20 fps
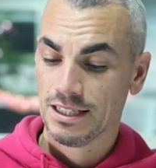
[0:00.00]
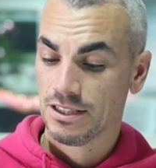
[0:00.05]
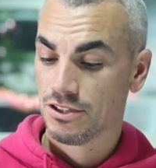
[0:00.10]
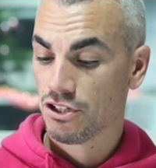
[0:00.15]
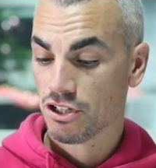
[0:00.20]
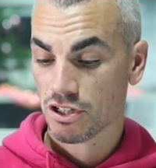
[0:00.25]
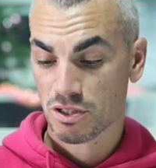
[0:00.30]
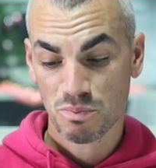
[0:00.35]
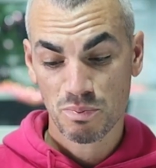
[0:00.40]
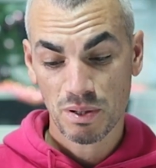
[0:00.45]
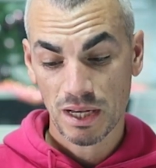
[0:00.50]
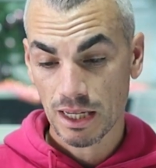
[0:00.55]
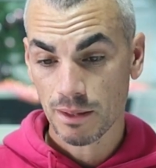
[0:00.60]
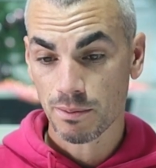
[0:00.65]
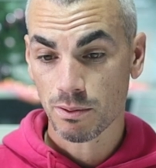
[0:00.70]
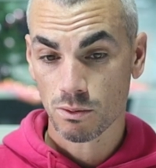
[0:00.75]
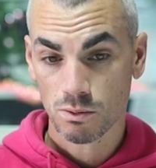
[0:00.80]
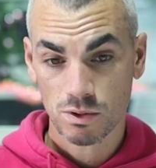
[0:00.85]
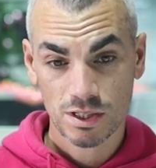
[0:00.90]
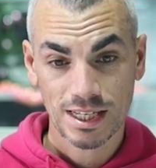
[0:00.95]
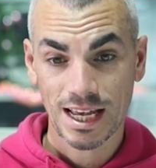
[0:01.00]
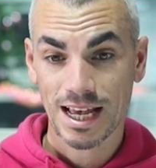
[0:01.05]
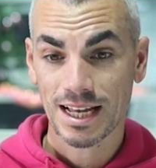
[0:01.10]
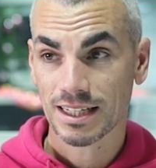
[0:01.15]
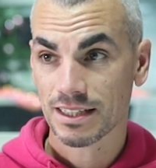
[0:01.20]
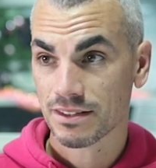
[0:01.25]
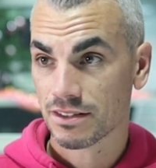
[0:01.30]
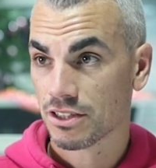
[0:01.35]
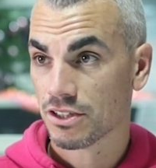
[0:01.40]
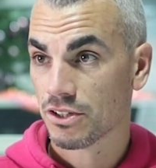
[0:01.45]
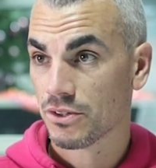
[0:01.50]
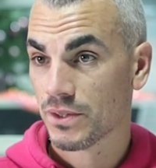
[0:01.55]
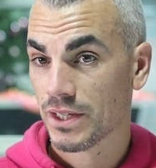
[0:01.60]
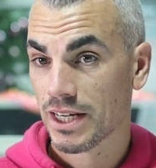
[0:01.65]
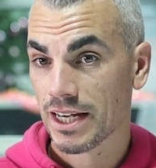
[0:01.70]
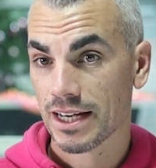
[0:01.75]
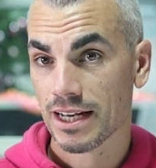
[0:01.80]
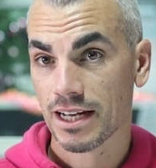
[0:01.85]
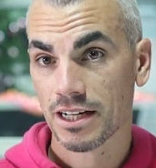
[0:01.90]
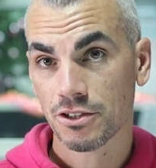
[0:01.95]
Just people sell in the new
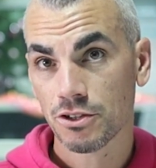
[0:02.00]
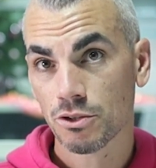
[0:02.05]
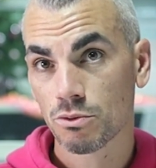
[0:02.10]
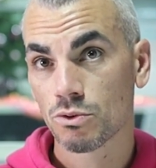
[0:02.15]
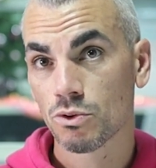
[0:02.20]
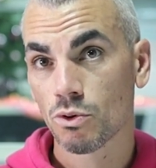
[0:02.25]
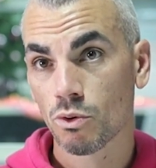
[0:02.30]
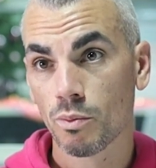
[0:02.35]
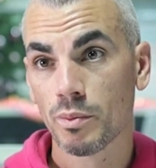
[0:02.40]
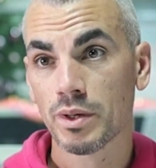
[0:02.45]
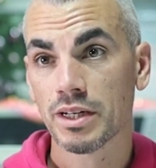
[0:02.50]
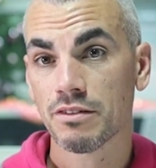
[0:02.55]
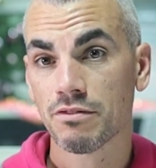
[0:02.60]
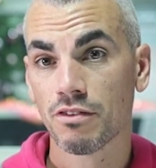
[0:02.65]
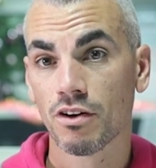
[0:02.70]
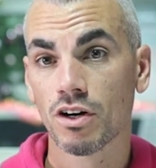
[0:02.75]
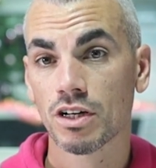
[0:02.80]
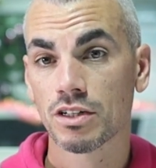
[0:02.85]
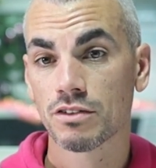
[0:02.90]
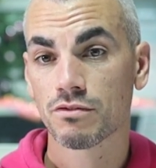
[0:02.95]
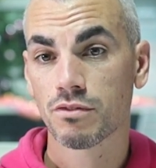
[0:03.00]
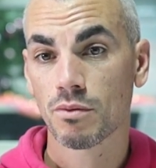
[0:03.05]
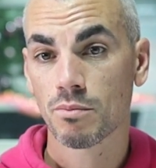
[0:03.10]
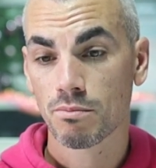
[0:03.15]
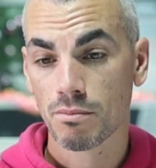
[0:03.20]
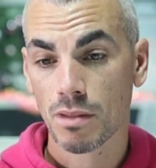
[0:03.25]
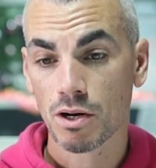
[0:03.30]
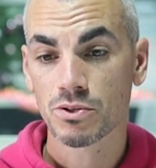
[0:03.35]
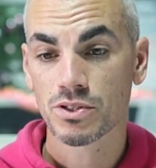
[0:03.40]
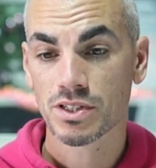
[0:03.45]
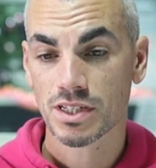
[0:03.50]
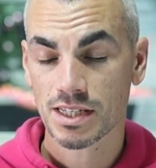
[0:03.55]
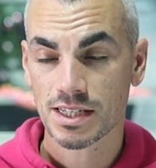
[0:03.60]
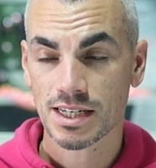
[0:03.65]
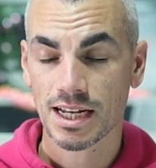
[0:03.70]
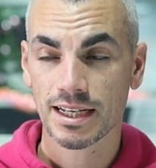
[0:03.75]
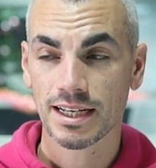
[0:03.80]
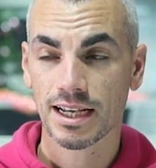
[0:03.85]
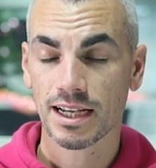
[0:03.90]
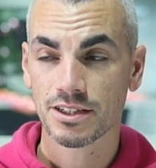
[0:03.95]
year, and you'll normally find for most
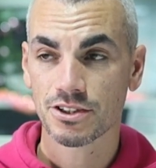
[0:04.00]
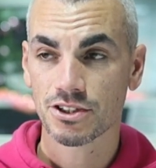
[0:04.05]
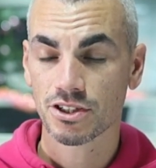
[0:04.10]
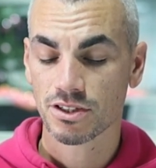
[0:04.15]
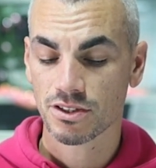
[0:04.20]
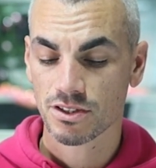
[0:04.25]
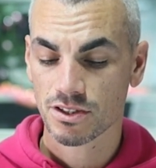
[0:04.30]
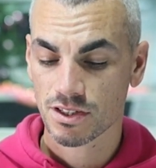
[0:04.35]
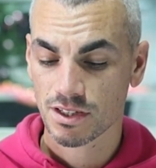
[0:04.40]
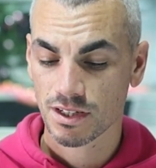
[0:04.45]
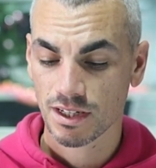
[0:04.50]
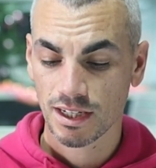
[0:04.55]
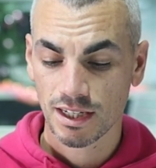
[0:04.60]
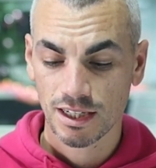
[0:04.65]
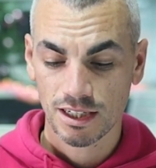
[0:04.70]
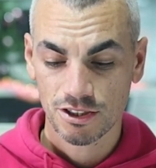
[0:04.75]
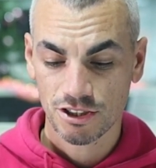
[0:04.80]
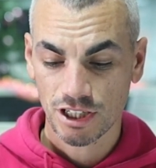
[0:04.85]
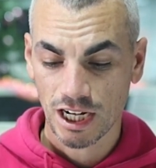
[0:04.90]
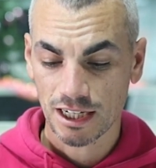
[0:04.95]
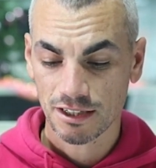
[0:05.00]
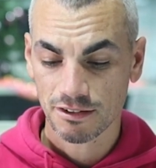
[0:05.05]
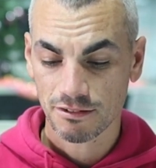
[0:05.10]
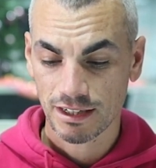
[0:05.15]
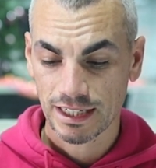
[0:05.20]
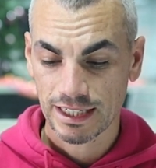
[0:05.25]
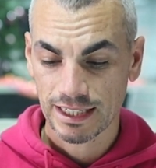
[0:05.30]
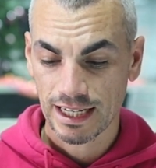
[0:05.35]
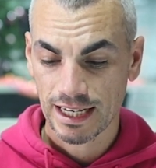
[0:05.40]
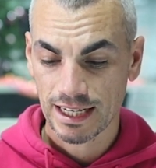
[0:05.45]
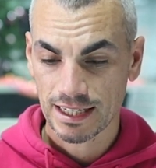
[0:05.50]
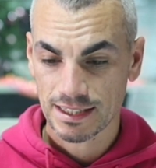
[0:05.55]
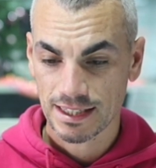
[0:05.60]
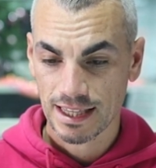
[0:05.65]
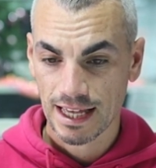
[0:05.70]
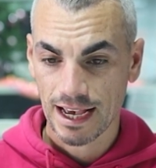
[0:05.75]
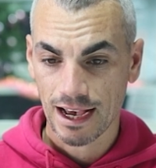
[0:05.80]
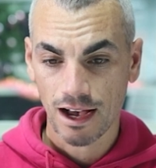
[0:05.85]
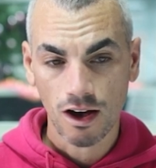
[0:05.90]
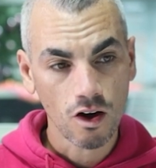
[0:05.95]
estate agents, January is
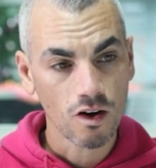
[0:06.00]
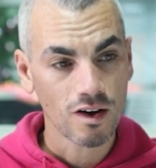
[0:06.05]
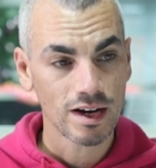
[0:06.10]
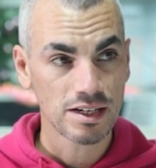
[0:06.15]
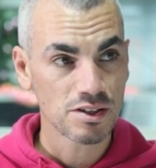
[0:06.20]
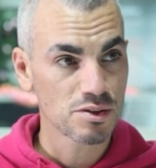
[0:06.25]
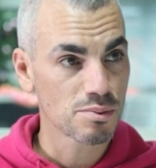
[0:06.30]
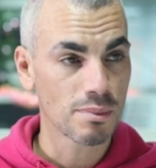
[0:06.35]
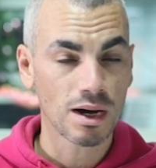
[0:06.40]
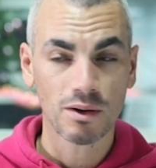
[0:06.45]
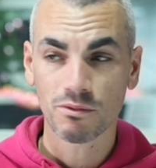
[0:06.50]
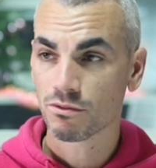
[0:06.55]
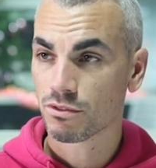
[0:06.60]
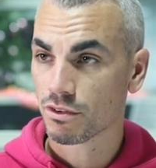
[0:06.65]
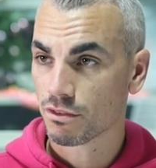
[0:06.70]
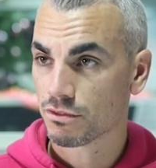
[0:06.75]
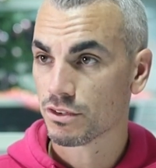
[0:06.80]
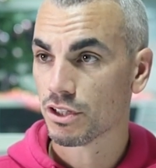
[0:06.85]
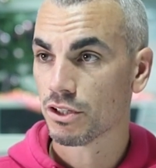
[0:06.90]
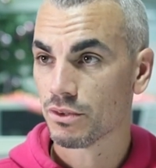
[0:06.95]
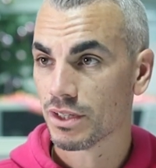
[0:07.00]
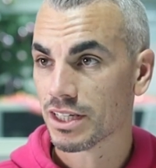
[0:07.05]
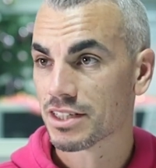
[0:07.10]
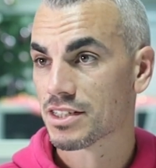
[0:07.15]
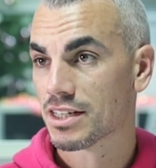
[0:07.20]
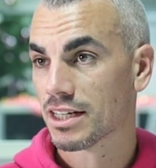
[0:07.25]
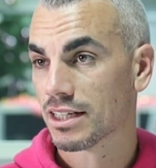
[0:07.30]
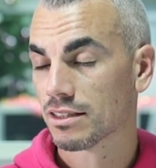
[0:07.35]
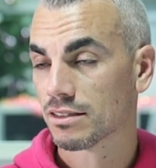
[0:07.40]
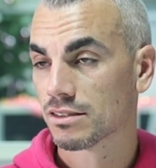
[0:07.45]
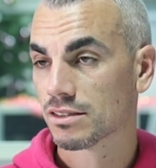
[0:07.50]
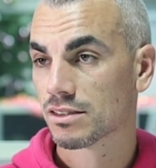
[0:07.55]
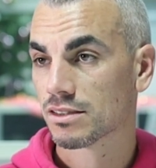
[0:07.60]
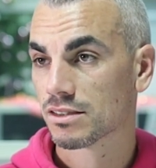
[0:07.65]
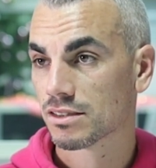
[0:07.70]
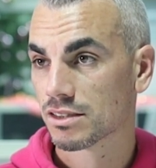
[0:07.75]
their highest month of new listings.